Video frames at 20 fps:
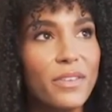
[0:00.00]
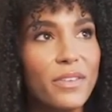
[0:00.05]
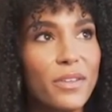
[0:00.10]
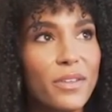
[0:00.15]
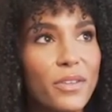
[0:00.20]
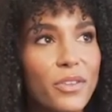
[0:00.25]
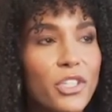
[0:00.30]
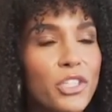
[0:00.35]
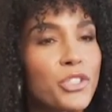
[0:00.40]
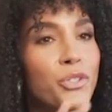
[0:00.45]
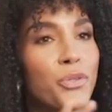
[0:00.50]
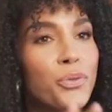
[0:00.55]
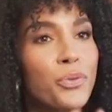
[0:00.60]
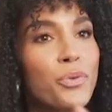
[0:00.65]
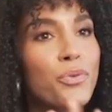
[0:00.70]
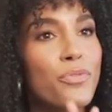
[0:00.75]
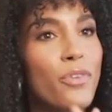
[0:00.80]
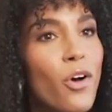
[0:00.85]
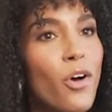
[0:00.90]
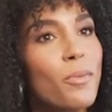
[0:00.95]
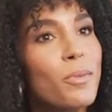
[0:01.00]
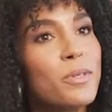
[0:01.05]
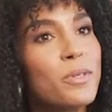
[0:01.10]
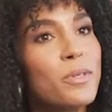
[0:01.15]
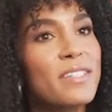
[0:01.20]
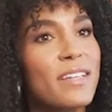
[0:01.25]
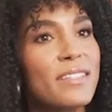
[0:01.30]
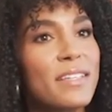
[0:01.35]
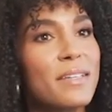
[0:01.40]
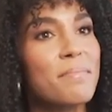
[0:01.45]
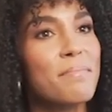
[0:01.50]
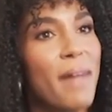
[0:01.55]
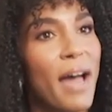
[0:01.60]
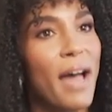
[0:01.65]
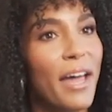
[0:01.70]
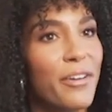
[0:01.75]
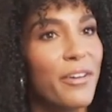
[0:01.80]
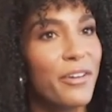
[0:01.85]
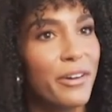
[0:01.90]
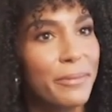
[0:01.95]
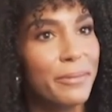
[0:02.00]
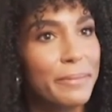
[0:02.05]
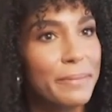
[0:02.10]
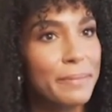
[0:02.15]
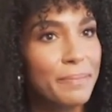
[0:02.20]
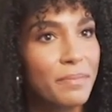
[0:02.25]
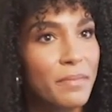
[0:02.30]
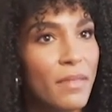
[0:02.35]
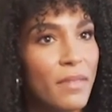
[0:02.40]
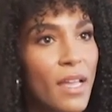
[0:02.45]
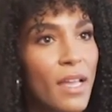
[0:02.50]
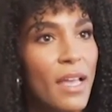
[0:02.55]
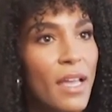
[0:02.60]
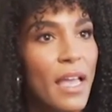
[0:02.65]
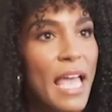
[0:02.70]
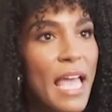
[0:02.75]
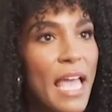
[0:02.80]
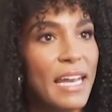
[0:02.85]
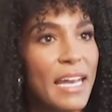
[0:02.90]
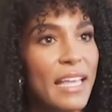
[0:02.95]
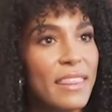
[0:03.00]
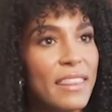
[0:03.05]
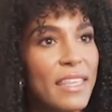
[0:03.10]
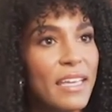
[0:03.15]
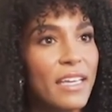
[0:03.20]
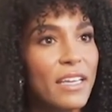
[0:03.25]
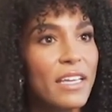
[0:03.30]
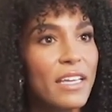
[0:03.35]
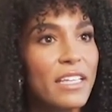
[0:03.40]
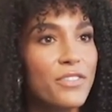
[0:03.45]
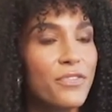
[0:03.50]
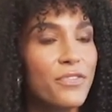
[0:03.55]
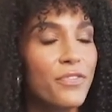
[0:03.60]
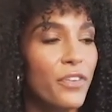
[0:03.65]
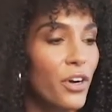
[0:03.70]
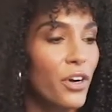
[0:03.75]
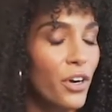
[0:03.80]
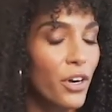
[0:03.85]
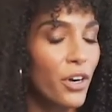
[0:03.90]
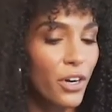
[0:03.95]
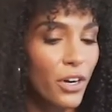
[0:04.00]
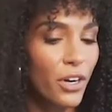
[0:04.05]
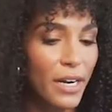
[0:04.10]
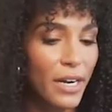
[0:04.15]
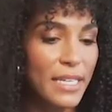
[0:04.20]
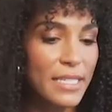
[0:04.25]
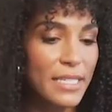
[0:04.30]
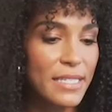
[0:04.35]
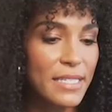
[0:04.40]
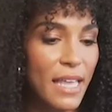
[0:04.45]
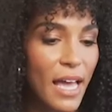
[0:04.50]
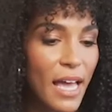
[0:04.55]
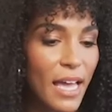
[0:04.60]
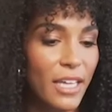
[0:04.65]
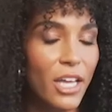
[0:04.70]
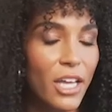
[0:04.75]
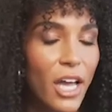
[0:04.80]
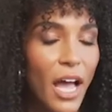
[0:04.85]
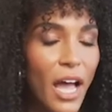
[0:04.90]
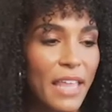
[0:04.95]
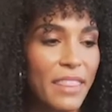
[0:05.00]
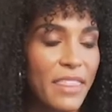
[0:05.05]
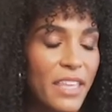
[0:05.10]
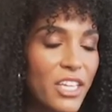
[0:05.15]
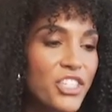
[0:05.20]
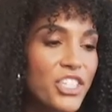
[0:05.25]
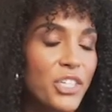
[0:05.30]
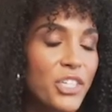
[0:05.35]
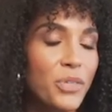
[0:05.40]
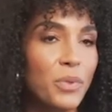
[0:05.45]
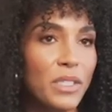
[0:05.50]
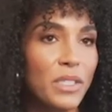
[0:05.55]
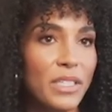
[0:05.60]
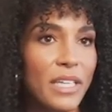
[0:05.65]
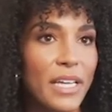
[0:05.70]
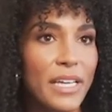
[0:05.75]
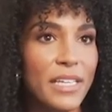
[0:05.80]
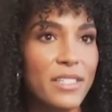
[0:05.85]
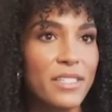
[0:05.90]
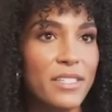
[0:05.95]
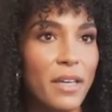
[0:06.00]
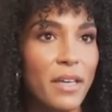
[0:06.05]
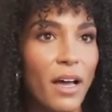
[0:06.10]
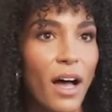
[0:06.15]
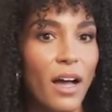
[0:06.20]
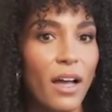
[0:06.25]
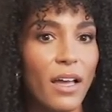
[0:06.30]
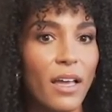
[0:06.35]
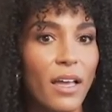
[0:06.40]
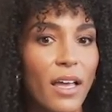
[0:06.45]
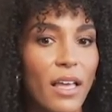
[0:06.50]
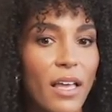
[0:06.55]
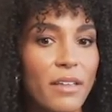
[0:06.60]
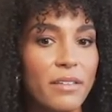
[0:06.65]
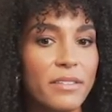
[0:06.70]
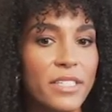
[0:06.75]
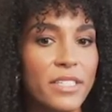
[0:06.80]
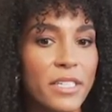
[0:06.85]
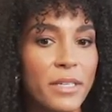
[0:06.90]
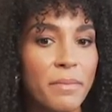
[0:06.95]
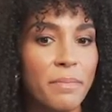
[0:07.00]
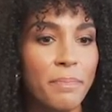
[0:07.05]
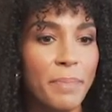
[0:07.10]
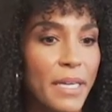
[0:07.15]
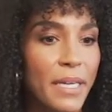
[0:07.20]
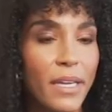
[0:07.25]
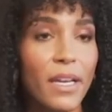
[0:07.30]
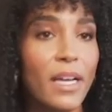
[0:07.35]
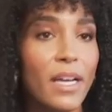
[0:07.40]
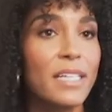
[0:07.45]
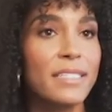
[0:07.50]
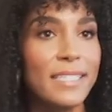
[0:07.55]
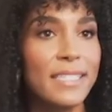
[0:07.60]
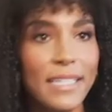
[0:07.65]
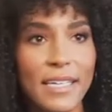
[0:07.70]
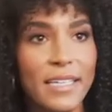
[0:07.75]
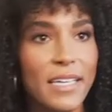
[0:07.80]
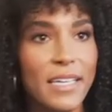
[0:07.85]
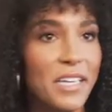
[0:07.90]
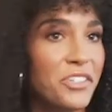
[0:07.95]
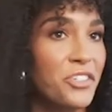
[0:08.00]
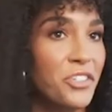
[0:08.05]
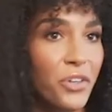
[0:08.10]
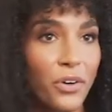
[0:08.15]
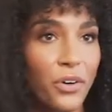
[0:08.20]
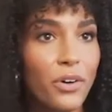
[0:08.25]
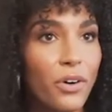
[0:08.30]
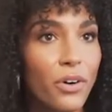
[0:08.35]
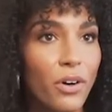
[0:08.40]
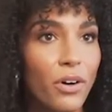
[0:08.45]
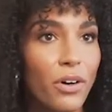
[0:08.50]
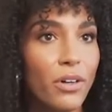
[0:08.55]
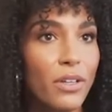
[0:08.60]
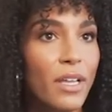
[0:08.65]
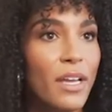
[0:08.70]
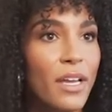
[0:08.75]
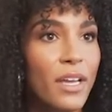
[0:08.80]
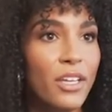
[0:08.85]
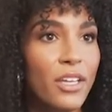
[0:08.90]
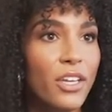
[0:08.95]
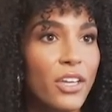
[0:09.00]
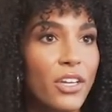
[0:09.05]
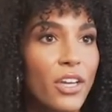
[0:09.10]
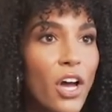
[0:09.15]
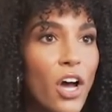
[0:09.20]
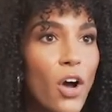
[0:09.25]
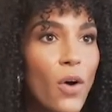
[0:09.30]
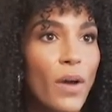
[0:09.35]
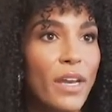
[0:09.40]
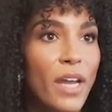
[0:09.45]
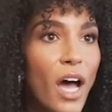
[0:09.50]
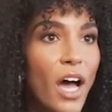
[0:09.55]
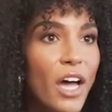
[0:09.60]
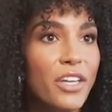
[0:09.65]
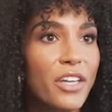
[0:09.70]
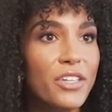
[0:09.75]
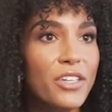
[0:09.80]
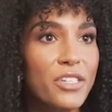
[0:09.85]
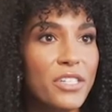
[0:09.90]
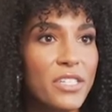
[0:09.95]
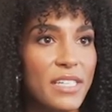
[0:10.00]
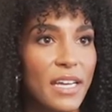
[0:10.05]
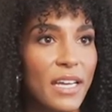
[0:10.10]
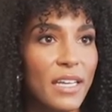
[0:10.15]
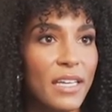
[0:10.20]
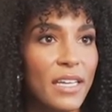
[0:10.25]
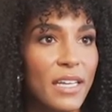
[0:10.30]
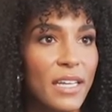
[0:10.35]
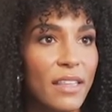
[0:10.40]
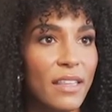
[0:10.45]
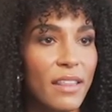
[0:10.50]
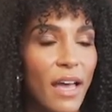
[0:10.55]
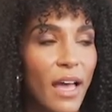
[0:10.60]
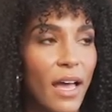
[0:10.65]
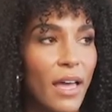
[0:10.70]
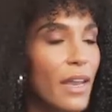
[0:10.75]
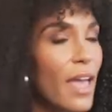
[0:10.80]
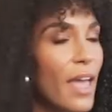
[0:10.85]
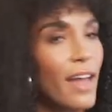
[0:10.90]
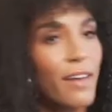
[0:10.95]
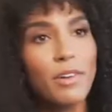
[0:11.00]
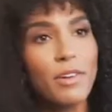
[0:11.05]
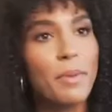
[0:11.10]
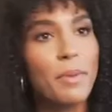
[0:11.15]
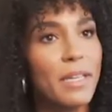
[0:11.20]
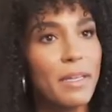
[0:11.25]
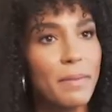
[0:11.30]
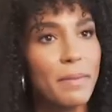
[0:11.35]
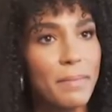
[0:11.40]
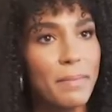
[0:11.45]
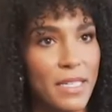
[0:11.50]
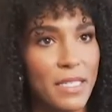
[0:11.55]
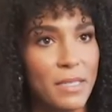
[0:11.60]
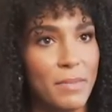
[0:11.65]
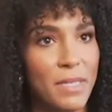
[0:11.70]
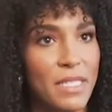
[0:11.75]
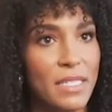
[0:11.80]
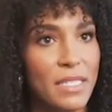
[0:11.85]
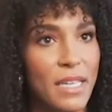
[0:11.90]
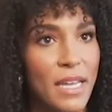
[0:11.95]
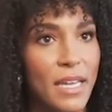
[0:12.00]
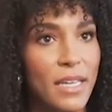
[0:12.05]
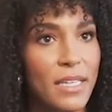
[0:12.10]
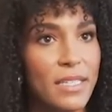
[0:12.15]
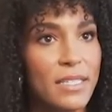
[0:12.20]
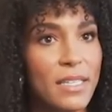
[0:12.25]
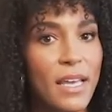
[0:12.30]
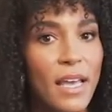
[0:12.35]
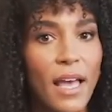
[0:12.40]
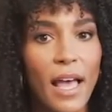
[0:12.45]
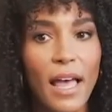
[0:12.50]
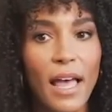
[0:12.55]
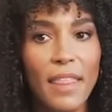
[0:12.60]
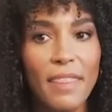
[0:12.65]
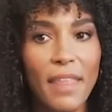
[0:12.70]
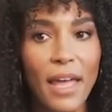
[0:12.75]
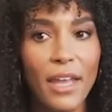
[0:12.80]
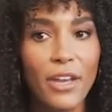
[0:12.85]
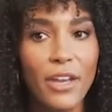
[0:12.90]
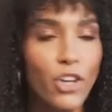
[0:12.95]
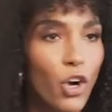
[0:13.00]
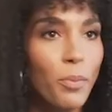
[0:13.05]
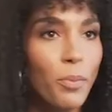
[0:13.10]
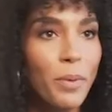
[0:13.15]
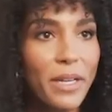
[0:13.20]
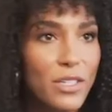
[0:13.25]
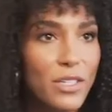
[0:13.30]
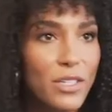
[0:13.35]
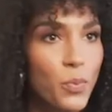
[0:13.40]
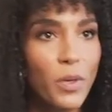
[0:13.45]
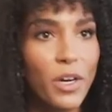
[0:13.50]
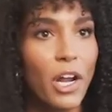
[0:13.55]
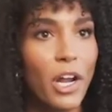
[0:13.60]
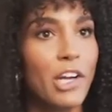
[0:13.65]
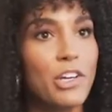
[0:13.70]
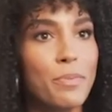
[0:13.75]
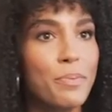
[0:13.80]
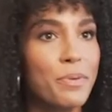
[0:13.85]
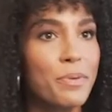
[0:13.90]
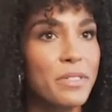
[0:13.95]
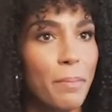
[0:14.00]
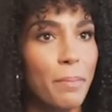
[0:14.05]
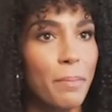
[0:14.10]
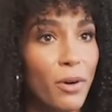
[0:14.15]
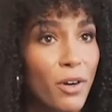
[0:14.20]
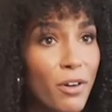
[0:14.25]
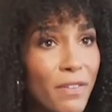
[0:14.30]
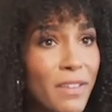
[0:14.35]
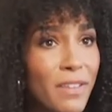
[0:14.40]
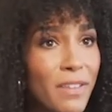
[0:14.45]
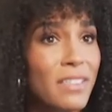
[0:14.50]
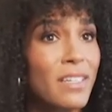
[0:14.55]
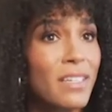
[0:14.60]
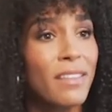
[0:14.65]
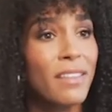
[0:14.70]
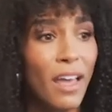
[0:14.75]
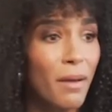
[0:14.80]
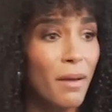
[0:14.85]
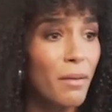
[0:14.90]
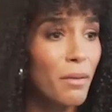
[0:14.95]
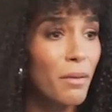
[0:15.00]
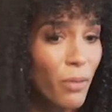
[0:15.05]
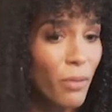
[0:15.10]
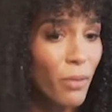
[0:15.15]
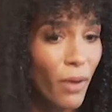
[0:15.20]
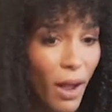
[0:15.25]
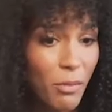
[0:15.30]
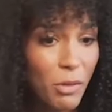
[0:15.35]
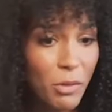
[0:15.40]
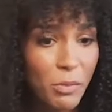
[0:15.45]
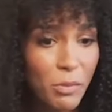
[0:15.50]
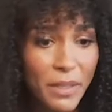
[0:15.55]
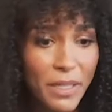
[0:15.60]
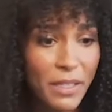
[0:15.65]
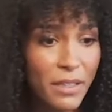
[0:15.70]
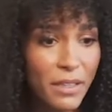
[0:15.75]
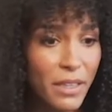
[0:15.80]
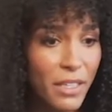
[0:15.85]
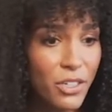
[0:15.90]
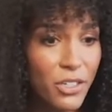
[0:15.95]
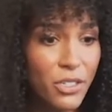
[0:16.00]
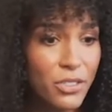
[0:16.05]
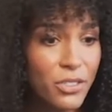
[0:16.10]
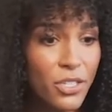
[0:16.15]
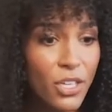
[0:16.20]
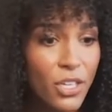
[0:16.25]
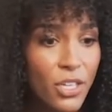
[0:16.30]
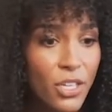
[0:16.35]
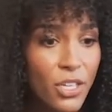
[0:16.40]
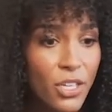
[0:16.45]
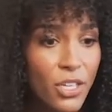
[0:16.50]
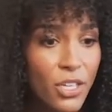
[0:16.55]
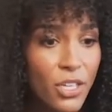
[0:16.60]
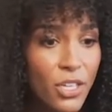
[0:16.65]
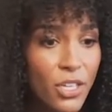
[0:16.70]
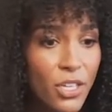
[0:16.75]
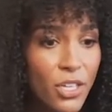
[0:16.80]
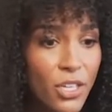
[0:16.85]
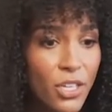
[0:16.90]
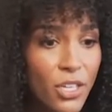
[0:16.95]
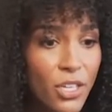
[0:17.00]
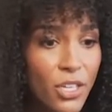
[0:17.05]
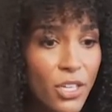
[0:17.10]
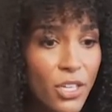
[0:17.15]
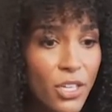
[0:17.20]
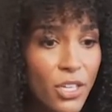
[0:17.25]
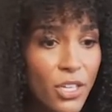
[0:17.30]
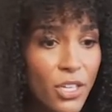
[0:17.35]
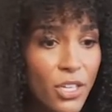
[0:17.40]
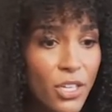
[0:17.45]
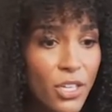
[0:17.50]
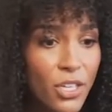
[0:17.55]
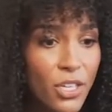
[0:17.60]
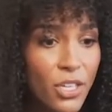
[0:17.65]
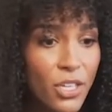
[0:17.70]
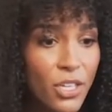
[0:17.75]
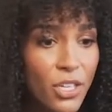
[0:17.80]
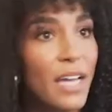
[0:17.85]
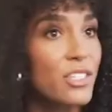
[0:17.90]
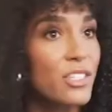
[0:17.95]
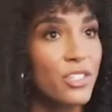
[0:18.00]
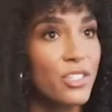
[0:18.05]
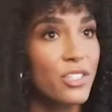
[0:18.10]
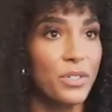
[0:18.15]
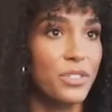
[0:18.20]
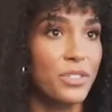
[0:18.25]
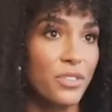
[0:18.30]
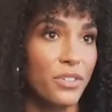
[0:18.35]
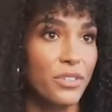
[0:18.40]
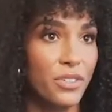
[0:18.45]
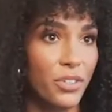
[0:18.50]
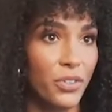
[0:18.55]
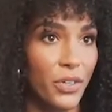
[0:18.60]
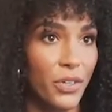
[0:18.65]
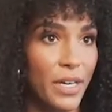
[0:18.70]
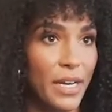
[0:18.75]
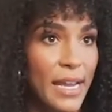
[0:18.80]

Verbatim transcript: the truth almost doesn't matter and i think it's for her it's that i think she relates to to being a teenage girl, you know, and understanding that everybody makes mistakes and that nobody is 100% perfect and that probably there's truth on both sides to a certain degree.